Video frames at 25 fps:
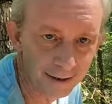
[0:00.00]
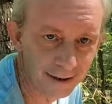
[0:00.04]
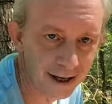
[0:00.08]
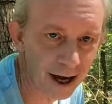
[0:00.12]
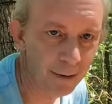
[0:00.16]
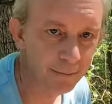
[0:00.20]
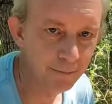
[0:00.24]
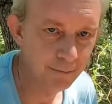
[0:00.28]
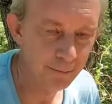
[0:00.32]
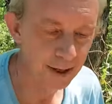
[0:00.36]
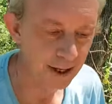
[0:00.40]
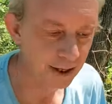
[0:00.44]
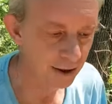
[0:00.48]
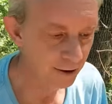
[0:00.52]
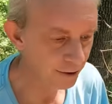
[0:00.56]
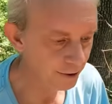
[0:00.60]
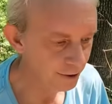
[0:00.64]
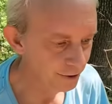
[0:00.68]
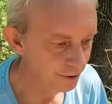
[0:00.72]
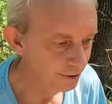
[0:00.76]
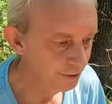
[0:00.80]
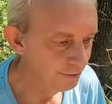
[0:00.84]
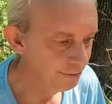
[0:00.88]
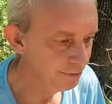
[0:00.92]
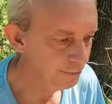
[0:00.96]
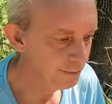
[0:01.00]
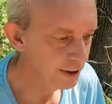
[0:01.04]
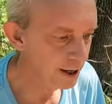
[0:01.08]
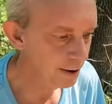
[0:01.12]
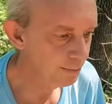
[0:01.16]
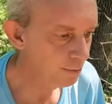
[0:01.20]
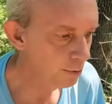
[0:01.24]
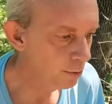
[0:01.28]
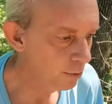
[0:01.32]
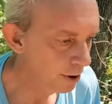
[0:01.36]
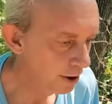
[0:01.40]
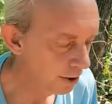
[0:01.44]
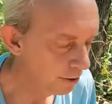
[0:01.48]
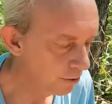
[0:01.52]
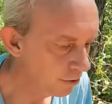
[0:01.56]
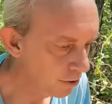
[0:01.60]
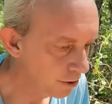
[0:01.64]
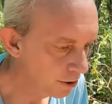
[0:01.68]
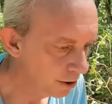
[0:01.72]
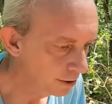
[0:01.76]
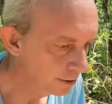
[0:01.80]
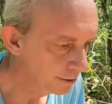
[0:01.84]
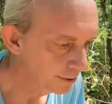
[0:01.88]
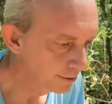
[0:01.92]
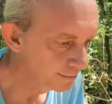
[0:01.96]
got better from that point
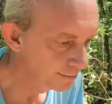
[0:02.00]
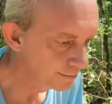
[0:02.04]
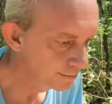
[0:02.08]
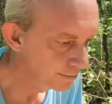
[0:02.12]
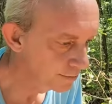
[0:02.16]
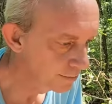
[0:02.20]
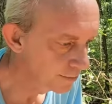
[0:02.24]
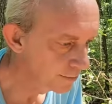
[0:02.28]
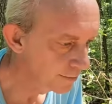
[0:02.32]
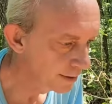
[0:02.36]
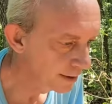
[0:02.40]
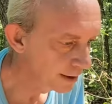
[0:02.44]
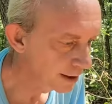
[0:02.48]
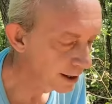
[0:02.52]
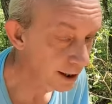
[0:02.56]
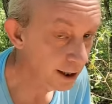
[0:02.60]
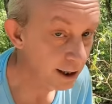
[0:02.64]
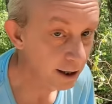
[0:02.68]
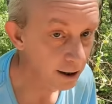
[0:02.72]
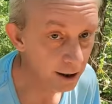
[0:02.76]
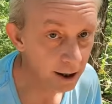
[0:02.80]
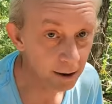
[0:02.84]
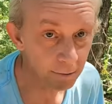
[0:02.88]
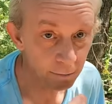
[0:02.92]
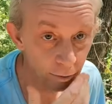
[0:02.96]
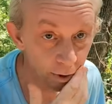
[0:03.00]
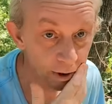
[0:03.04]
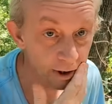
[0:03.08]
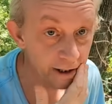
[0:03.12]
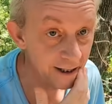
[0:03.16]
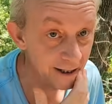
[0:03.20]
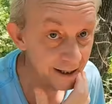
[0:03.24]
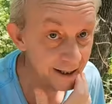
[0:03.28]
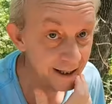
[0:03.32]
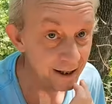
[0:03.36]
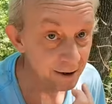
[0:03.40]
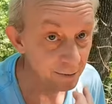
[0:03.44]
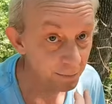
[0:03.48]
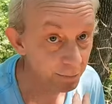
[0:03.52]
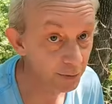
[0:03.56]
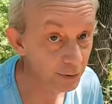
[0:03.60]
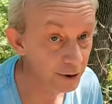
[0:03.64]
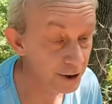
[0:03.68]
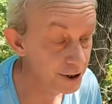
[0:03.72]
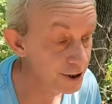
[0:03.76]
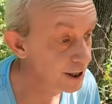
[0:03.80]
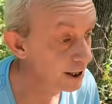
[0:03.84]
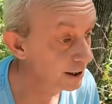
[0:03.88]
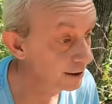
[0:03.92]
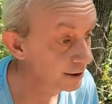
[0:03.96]
on. And I really did
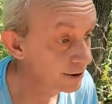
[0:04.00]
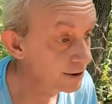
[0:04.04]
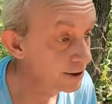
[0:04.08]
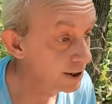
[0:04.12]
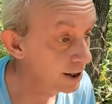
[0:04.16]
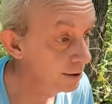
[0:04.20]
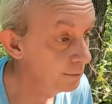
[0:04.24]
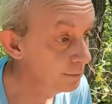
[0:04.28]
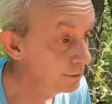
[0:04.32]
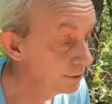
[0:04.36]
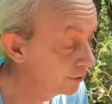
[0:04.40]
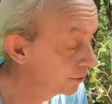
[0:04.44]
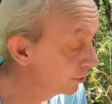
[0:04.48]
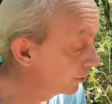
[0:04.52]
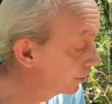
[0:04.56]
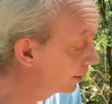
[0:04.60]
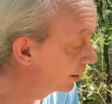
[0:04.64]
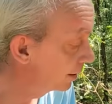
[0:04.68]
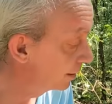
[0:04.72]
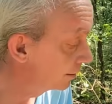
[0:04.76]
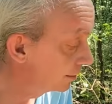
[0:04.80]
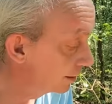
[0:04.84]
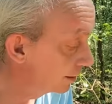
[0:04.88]
appreciate the state of Missouri